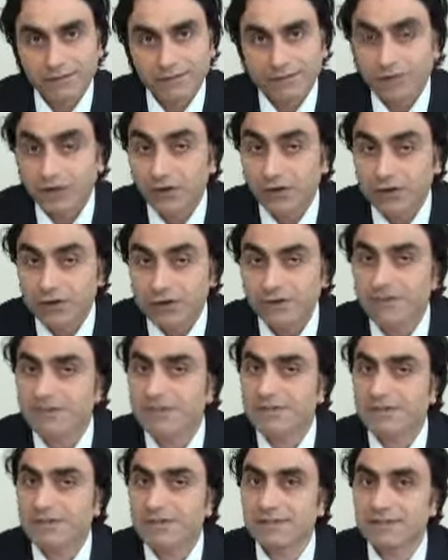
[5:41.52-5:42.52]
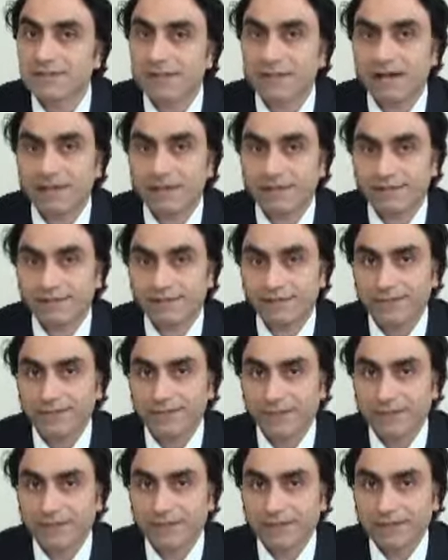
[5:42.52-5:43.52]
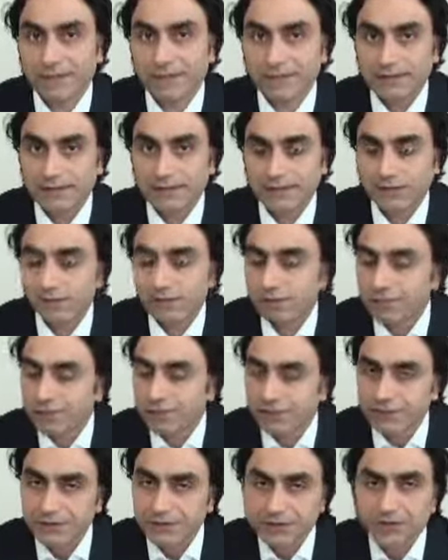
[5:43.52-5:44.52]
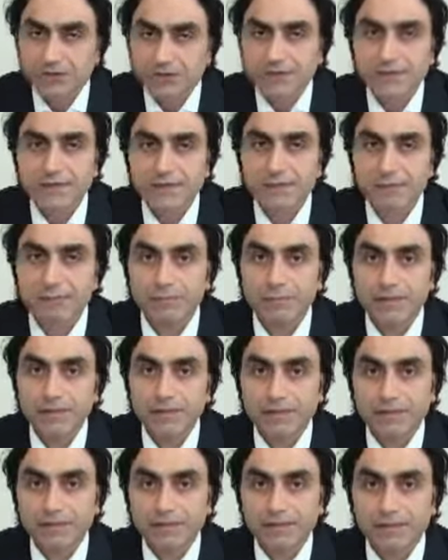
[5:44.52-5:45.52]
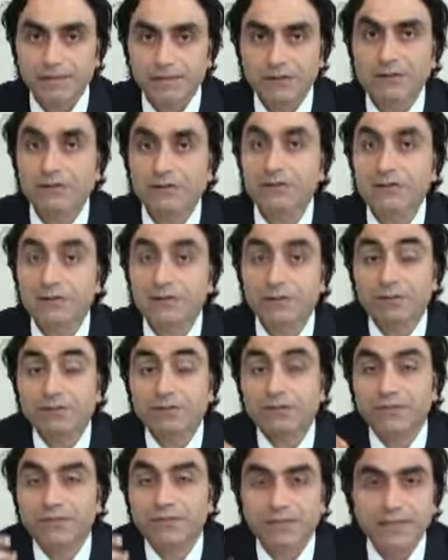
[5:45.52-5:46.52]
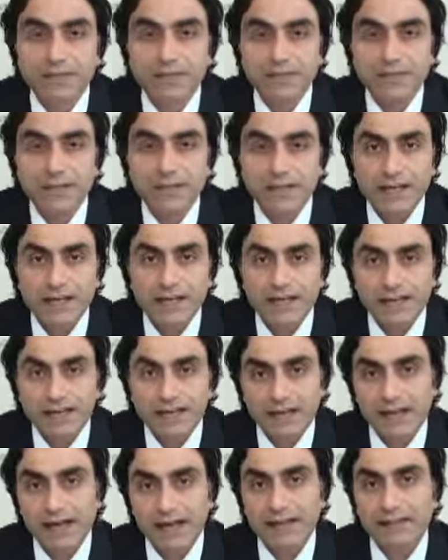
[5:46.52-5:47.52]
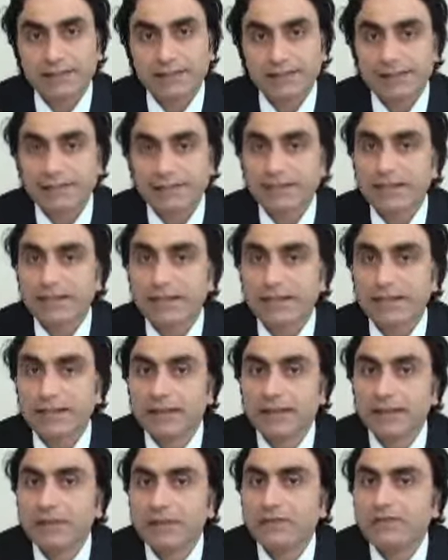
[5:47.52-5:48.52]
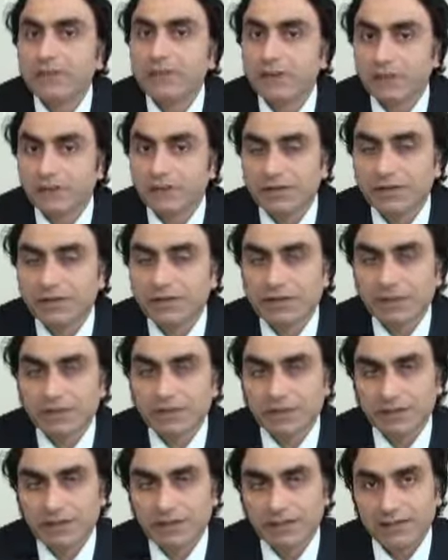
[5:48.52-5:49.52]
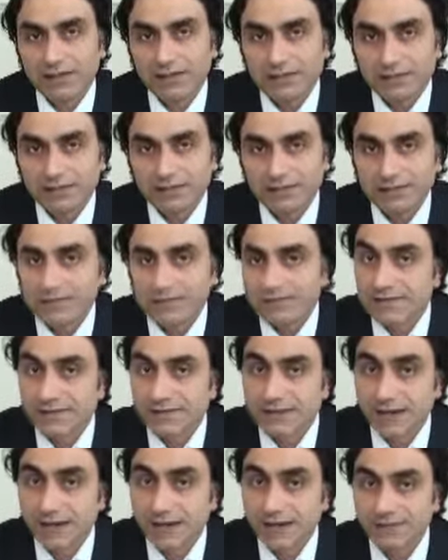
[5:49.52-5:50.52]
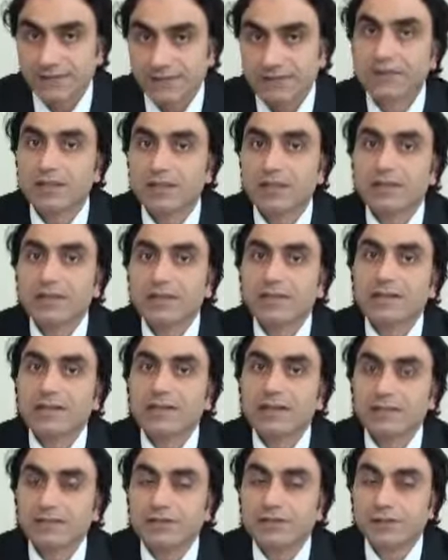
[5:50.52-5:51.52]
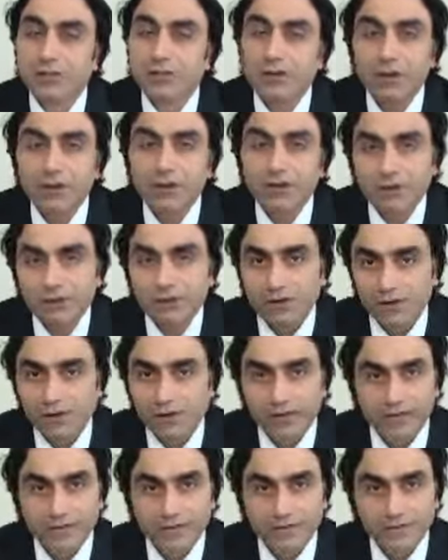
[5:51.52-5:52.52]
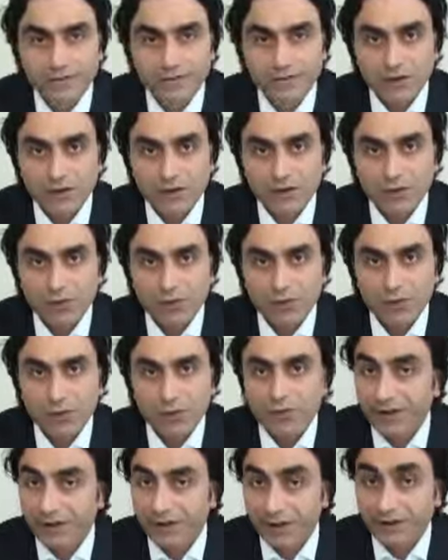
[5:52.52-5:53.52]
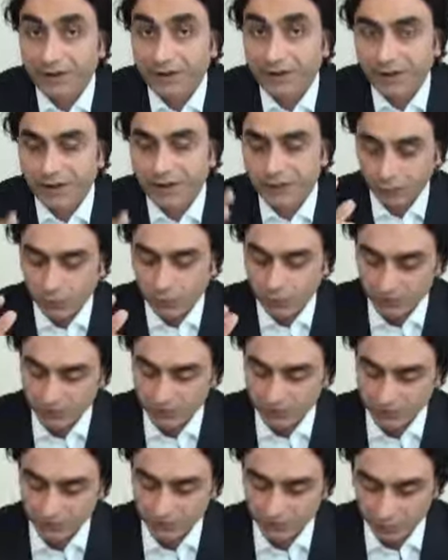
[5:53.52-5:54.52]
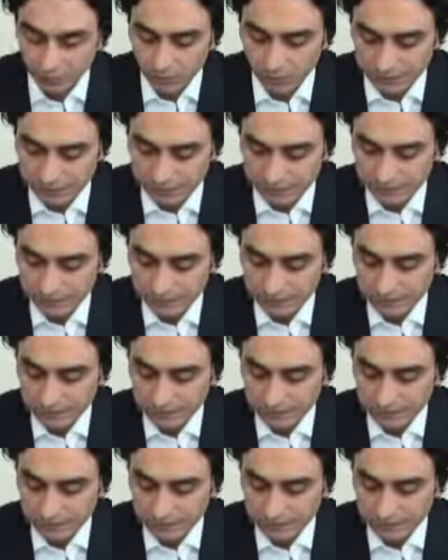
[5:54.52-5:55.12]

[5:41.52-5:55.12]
toward this life, you produce them in order to be free and live your desire, enjoy your life wherever and whenever you want.